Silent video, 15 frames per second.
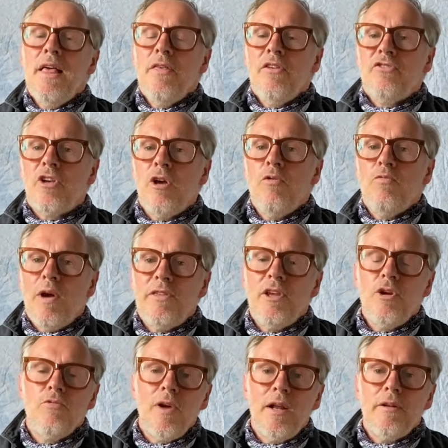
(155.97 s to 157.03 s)
So whether
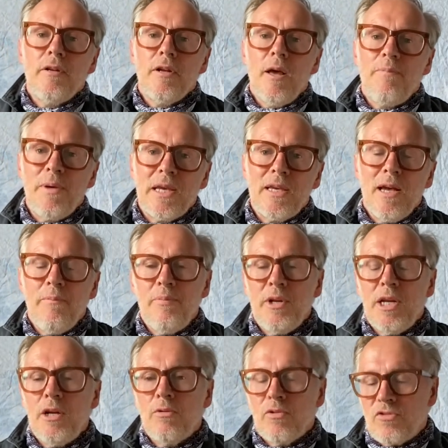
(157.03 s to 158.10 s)
you run a big
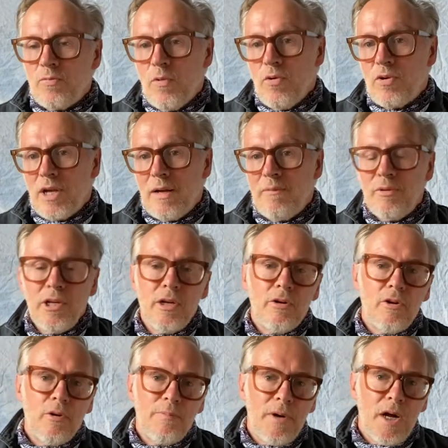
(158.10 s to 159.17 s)
company or a small company, or
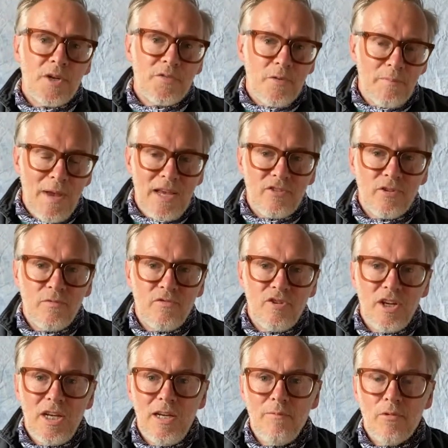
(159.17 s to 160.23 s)
you're a part of a massive
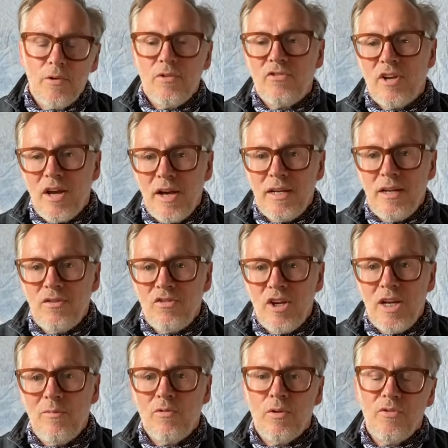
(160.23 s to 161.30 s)
team or a tiny
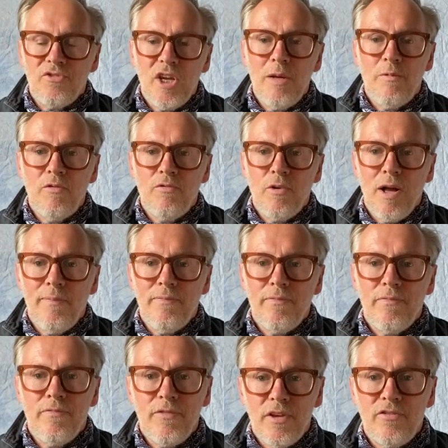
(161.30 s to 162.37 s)
team or a team of one,
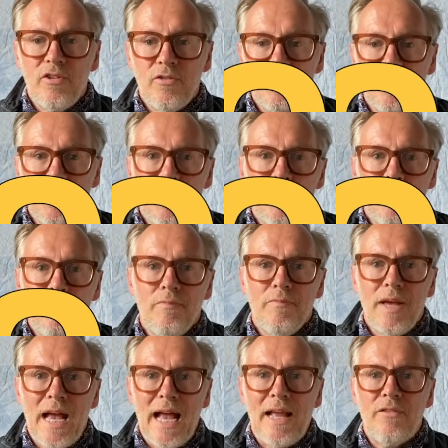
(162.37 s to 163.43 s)
this is for you.
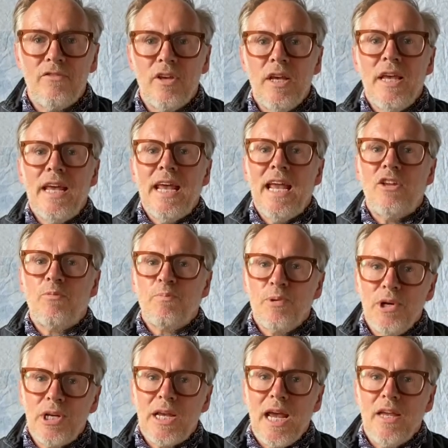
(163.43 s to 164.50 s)
And it's
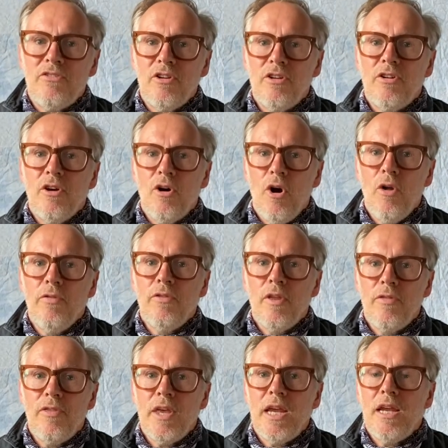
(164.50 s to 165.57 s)
predicated on
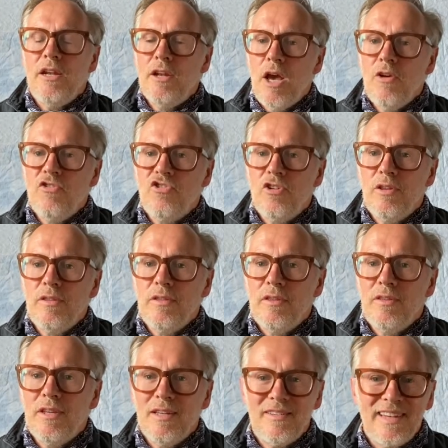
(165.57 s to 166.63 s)
the notion
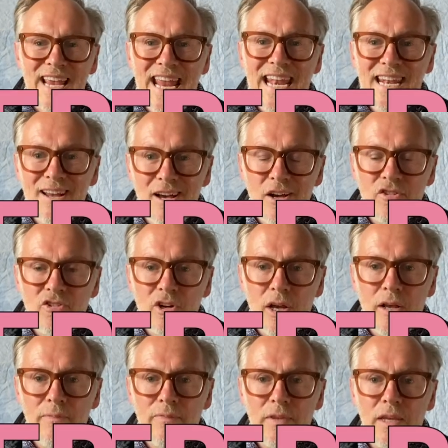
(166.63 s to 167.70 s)
that
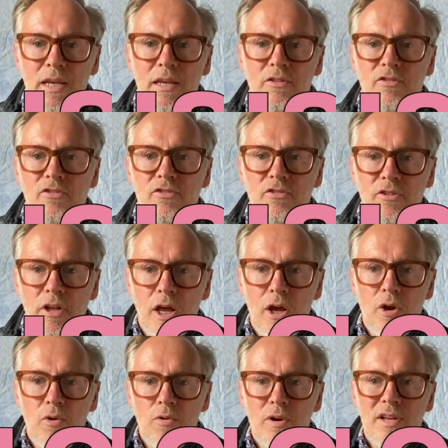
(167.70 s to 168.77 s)
inertia is
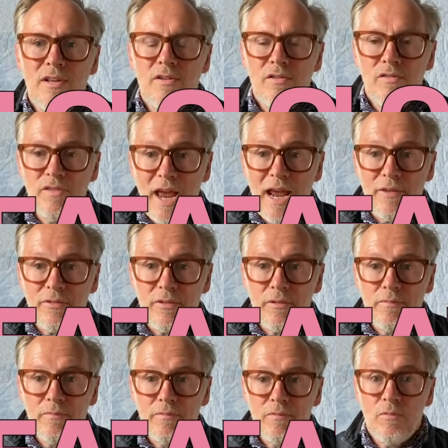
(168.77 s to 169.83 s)
slow death,
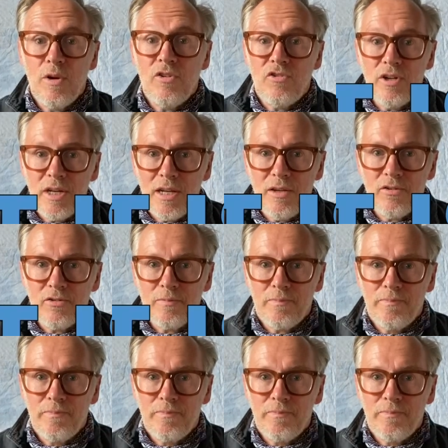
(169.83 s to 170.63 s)
which it is.